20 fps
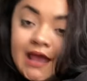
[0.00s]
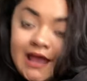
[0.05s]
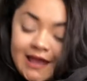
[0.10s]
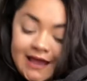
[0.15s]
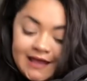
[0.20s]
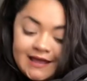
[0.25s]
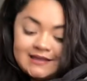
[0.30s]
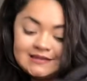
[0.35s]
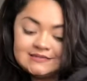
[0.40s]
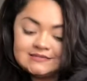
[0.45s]

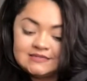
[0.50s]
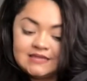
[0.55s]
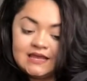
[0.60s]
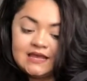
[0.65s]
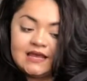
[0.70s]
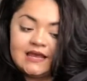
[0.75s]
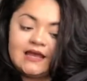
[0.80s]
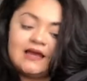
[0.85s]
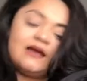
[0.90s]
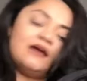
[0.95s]
And
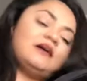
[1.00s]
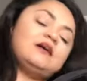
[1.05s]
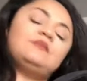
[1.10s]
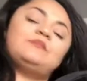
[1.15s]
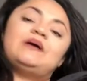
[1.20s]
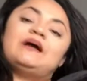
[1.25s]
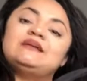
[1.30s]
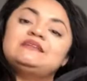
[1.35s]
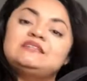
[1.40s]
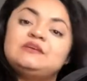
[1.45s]

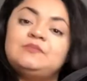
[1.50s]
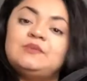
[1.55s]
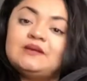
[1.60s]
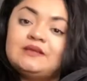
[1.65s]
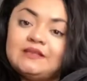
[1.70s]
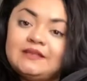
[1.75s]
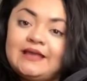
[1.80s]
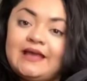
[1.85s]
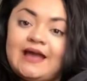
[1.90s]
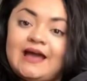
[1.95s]
um, I
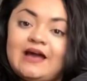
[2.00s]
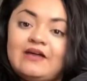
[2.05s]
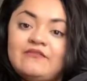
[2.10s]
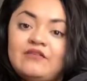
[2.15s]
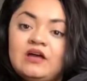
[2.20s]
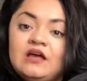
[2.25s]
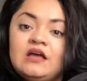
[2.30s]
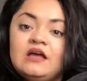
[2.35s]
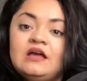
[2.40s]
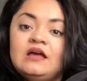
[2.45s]
typically
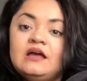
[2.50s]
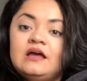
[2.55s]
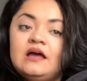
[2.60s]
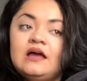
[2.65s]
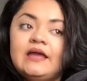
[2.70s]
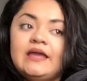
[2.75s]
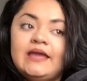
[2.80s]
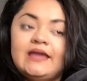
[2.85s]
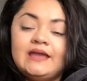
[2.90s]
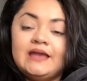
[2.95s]
have
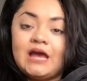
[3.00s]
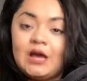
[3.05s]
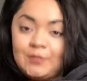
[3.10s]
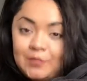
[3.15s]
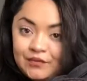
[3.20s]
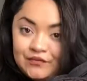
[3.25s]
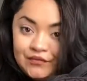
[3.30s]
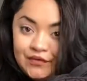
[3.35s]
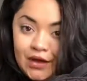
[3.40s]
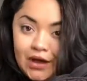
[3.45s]
a cup
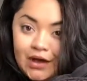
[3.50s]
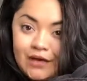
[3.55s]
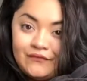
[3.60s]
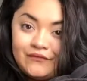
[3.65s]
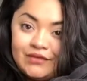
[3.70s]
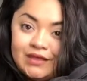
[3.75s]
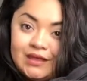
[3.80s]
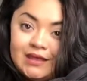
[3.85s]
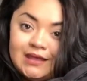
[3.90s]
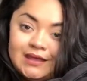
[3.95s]
of
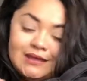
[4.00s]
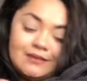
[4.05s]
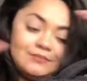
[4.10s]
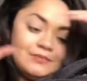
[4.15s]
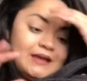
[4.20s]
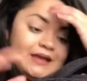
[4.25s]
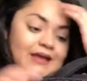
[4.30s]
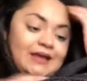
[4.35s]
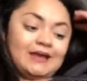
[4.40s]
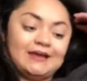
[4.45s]
coffee in
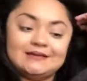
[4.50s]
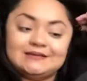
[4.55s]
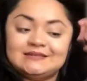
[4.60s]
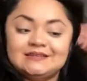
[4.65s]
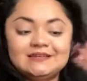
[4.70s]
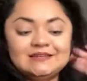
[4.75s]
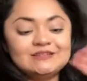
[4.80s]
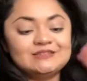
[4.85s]
my hand.